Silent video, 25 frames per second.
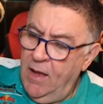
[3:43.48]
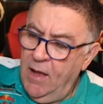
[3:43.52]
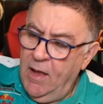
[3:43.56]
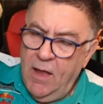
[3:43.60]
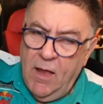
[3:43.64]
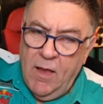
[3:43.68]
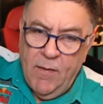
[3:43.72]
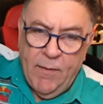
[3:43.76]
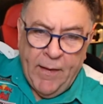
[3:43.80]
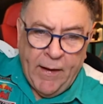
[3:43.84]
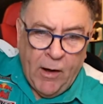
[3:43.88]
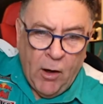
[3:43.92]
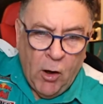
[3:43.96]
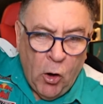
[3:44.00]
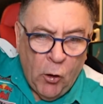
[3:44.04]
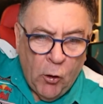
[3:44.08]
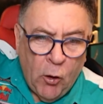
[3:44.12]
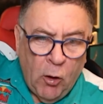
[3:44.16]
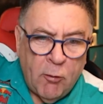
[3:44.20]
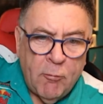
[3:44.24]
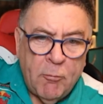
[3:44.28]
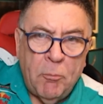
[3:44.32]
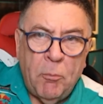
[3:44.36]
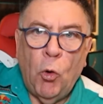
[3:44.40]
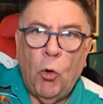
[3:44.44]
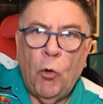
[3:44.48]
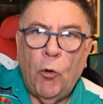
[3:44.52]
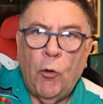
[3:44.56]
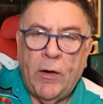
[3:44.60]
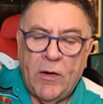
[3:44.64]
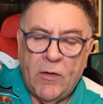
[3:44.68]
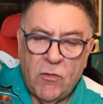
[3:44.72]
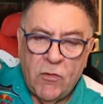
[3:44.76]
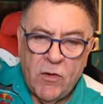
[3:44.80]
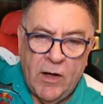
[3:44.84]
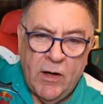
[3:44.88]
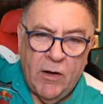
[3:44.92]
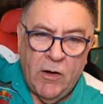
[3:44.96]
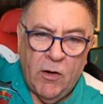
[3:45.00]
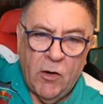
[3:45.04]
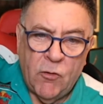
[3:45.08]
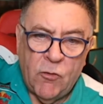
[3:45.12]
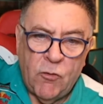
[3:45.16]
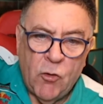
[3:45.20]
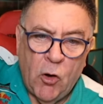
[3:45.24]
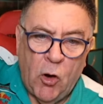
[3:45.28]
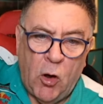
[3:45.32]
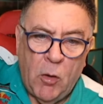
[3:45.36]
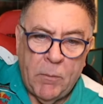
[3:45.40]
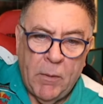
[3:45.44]
The on-off button is here at the
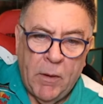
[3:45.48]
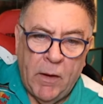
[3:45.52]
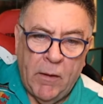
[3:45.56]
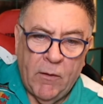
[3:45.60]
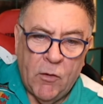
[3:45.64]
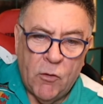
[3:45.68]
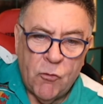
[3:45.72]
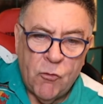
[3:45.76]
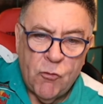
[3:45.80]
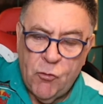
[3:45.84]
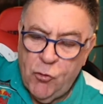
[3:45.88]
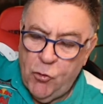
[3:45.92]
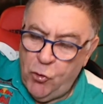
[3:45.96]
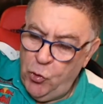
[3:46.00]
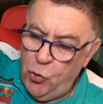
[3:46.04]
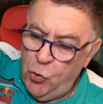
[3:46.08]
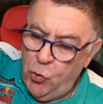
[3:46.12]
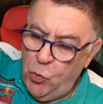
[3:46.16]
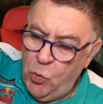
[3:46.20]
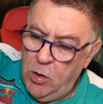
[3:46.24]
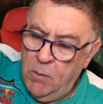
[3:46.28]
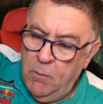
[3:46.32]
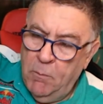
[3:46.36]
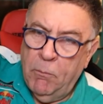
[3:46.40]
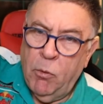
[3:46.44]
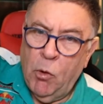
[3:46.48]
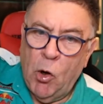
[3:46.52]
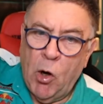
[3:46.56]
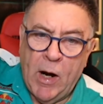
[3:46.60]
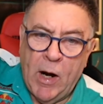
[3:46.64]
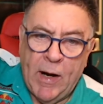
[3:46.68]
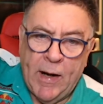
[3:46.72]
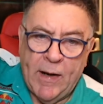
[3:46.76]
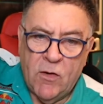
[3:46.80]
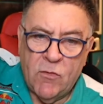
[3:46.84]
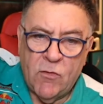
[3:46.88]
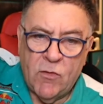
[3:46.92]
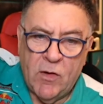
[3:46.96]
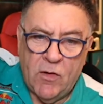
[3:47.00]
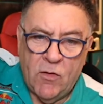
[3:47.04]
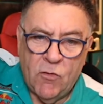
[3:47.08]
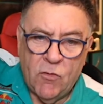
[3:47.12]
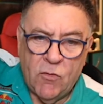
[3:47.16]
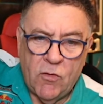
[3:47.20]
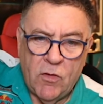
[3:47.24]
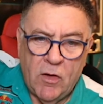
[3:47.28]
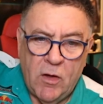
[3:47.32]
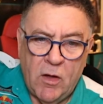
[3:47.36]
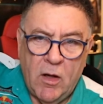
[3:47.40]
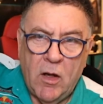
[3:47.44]
top, and there's 2
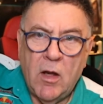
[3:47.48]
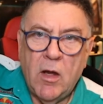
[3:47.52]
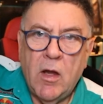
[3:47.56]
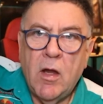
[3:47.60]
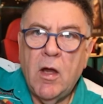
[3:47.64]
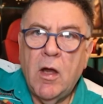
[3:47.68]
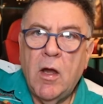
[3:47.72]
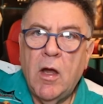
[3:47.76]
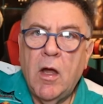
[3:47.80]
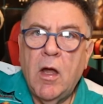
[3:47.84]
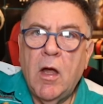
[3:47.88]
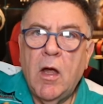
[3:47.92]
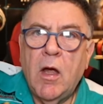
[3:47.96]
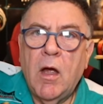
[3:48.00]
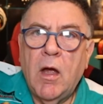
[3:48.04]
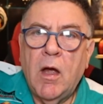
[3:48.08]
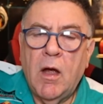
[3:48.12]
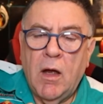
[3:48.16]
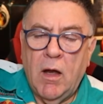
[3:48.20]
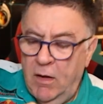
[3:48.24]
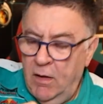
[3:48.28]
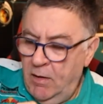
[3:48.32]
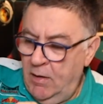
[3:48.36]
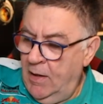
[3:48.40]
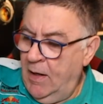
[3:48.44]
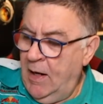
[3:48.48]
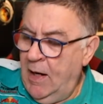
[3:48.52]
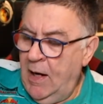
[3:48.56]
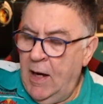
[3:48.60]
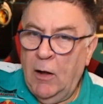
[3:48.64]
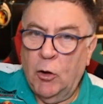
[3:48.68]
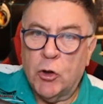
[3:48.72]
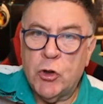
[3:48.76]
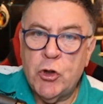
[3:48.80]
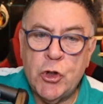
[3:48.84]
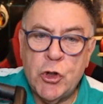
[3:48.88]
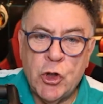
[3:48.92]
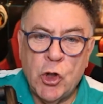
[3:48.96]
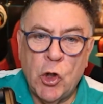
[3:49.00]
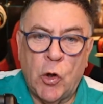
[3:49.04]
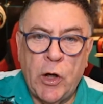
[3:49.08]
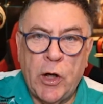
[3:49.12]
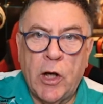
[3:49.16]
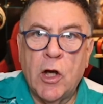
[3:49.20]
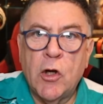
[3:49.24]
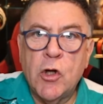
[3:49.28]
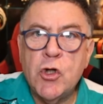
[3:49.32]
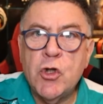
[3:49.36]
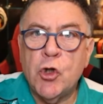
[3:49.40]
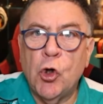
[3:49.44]
brightnesses. I'll show
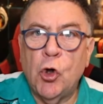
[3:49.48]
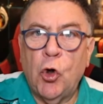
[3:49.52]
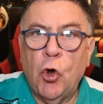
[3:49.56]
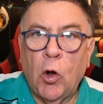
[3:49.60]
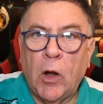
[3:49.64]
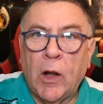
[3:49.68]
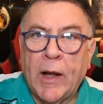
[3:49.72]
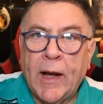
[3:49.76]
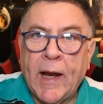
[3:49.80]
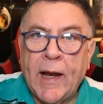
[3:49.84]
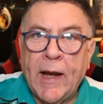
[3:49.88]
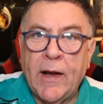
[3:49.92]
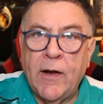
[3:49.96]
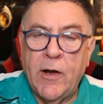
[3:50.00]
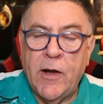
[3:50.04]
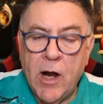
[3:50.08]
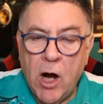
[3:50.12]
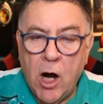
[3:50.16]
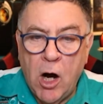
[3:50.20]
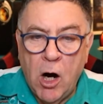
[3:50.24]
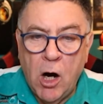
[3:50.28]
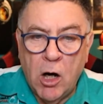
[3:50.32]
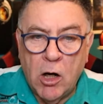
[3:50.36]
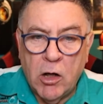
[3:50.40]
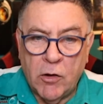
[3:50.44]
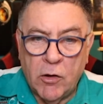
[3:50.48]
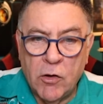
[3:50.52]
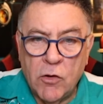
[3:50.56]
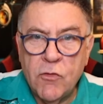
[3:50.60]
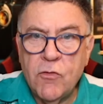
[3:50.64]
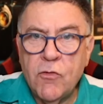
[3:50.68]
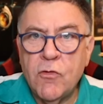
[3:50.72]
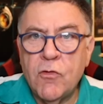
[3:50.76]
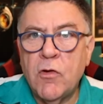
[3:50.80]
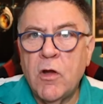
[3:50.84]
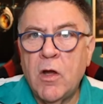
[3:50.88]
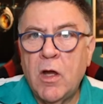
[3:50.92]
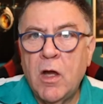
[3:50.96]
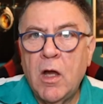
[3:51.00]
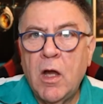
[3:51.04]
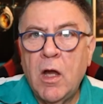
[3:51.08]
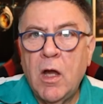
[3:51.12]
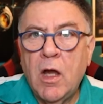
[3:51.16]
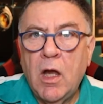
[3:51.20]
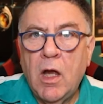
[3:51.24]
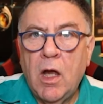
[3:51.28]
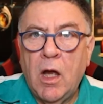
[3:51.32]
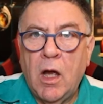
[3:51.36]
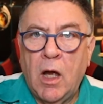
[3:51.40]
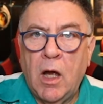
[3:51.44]
you shortly in darkness.
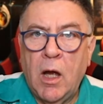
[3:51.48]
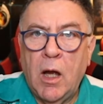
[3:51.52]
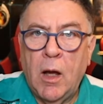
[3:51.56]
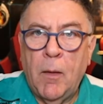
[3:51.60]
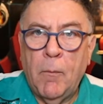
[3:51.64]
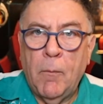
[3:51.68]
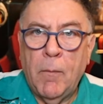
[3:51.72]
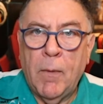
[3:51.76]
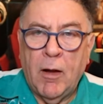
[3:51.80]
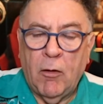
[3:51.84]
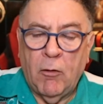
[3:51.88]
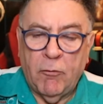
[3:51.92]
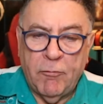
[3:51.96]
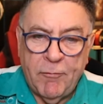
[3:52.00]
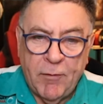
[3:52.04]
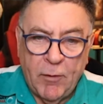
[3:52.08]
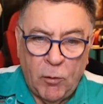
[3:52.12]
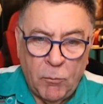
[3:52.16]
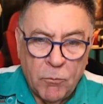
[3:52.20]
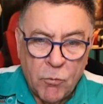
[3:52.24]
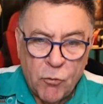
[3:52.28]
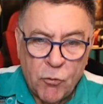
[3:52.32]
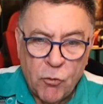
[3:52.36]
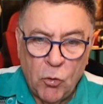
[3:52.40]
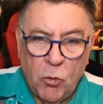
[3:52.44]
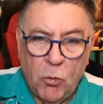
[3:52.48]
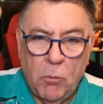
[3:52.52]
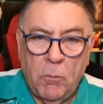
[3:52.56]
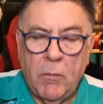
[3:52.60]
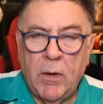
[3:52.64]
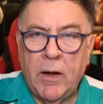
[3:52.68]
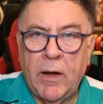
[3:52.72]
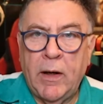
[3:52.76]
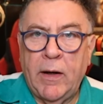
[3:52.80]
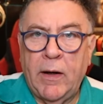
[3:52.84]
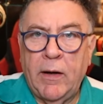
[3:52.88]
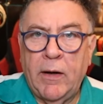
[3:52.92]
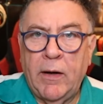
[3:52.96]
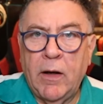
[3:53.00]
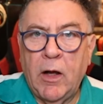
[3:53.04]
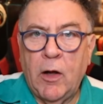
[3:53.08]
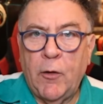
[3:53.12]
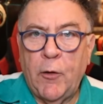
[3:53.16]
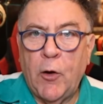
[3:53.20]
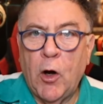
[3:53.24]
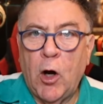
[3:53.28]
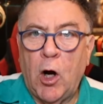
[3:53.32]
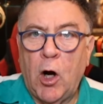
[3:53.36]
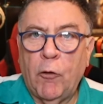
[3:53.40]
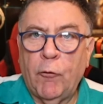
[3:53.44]
I'll film some in a
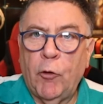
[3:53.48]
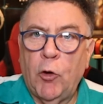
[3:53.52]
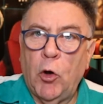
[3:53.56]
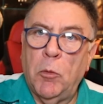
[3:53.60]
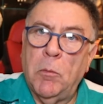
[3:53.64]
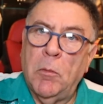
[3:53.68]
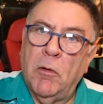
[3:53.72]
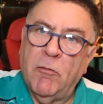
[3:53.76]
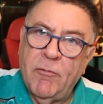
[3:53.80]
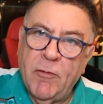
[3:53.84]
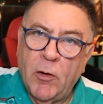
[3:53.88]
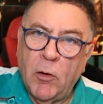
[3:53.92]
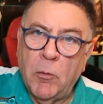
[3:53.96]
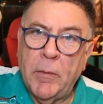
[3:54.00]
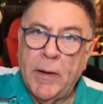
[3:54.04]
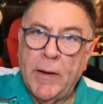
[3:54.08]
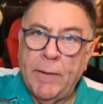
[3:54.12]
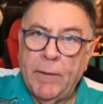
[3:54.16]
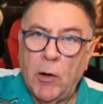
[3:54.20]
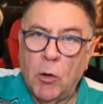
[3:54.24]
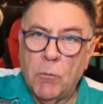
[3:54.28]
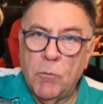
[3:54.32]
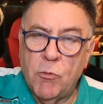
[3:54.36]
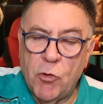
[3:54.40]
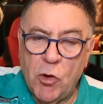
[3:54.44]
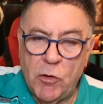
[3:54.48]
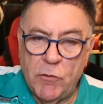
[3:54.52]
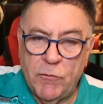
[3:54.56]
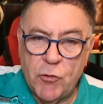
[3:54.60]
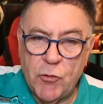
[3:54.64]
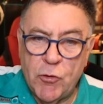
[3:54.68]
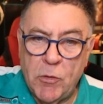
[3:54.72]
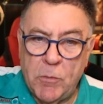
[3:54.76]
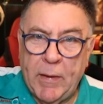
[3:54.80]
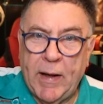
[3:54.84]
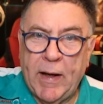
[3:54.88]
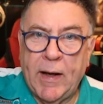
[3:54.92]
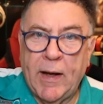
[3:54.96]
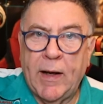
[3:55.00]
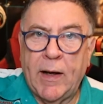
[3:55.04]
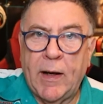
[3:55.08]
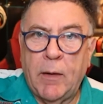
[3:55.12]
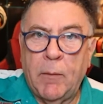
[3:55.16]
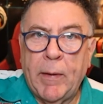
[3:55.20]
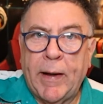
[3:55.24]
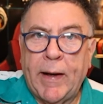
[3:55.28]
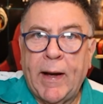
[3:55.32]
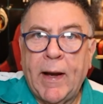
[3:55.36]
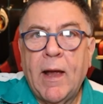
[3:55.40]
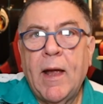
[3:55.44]
dark room. I'll film it in the observatory behind
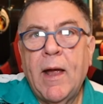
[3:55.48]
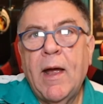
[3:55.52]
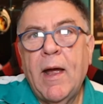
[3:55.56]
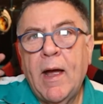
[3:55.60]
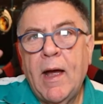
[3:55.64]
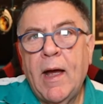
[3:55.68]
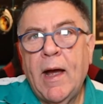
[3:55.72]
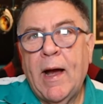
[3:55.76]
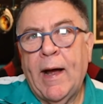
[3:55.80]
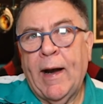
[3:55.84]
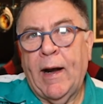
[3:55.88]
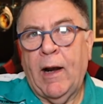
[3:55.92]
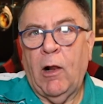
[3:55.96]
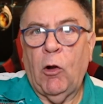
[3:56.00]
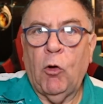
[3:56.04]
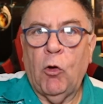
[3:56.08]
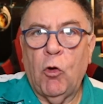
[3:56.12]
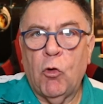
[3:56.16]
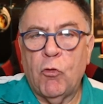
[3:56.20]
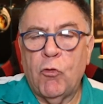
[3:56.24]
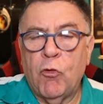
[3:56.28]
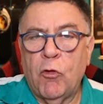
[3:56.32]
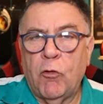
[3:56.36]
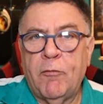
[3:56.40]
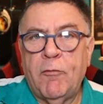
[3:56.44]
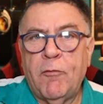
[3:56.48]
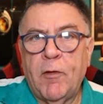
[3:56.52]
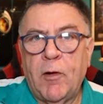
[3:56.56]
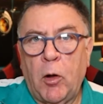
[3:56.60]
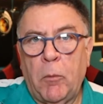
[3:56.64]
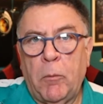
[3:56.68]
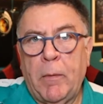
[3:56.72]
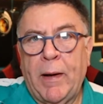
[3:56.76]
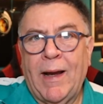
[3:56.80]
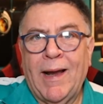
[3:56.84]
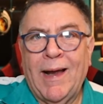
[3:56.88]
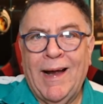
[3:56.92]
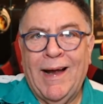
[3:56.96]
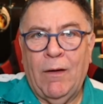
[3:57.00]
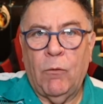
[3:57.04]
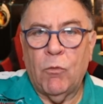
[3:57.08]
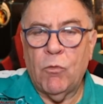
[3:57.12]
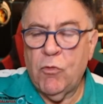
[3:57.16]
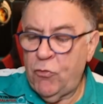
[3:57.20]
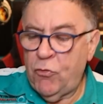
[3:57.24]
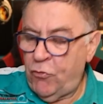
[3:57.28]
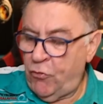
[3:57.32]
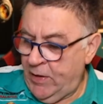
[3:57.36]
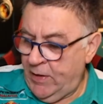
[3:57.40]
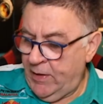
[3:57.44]
me, and I'll also film it
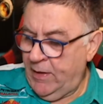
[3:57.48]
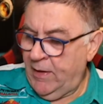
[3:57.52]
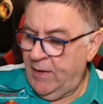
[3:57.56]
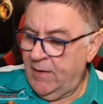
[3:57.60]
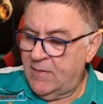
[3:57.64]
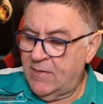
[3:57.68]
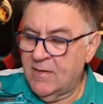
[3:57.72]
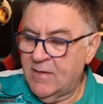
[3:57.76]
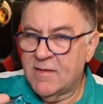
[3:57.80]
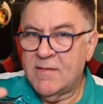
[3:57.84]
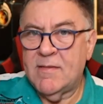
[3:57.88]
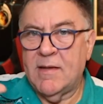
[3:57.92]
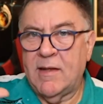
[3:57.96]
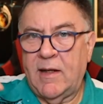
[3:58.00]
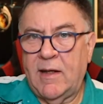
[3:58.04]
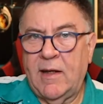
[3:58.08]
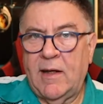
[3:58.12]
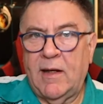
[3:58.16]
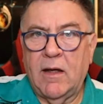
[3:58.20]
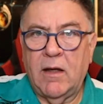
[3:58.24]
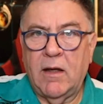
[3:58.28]
outside to see